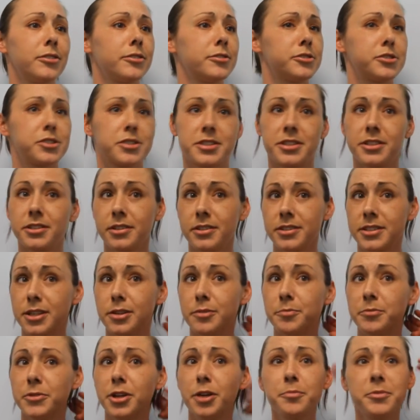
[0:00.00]
Just
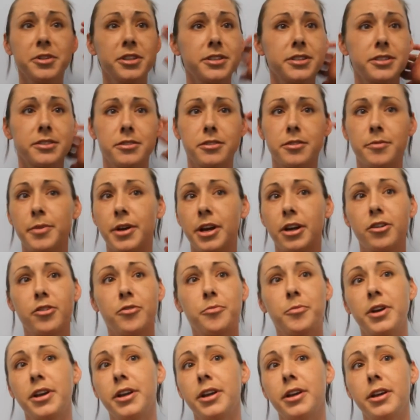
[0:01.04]
some numbness to the back of
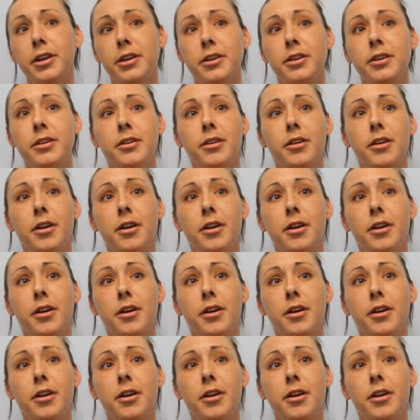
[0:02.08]
my head,